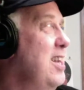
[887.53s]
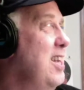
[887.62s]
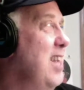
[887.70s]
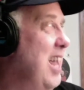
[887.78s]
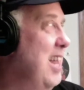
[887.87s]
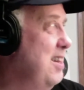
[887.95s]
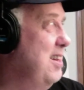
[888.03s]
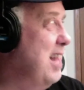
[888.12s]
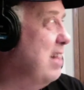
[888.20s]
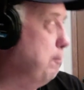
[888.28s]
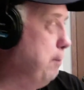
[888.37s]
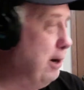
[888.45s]
And
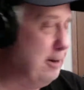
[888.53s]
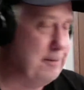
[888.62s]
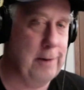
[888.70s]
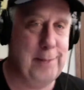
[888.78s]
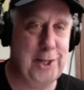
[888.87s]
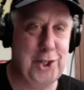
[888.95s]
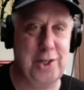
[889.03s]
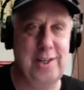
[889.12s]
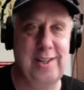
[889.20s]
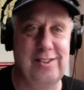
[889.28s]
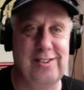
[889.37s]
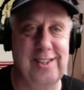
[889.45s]
that's part of our mission
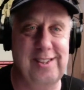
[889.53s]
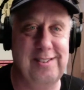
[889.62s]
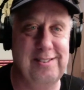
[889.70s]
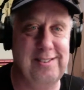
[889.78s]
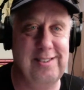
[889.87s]
is to